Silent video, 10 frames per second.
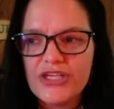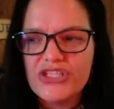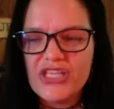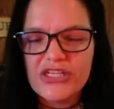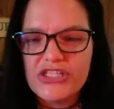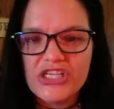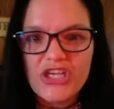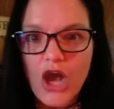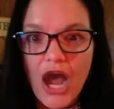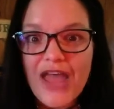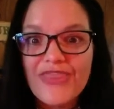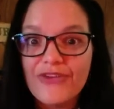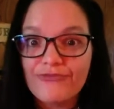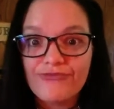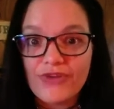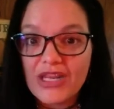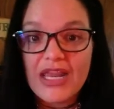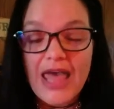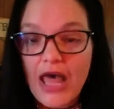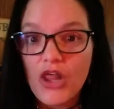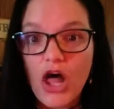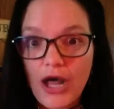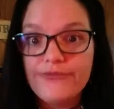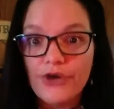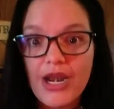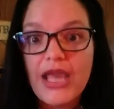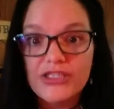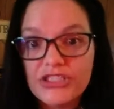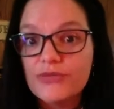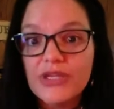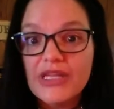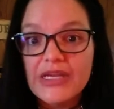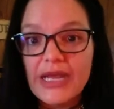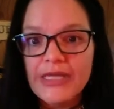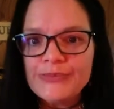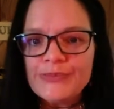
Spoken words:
it's like she got the freaking hell off on it. She really did.